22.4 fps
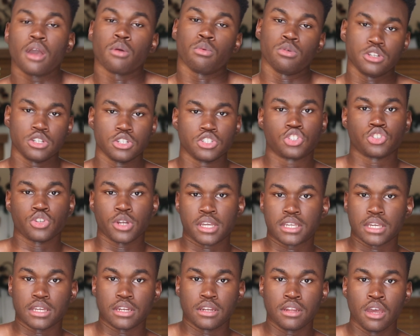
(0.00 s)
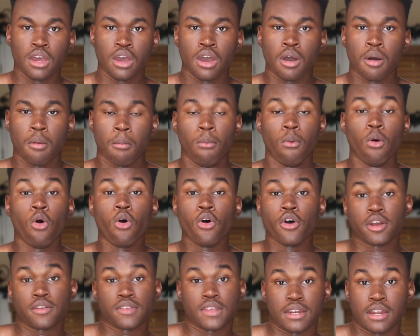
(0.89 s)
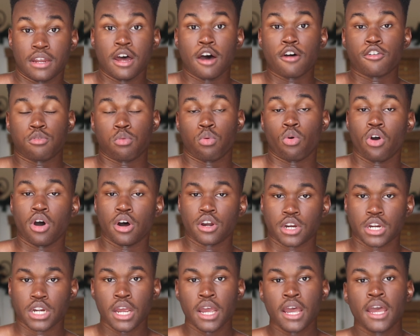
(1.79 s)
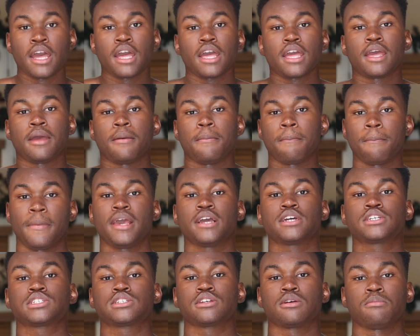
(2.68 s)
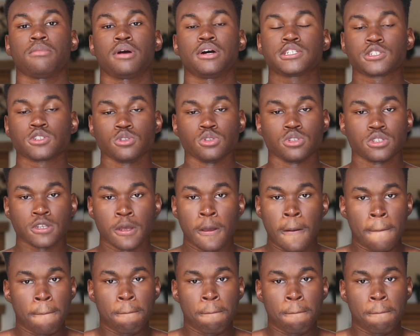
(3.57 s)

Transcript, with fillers: and when you're drinking more than enough water, it makes your muscles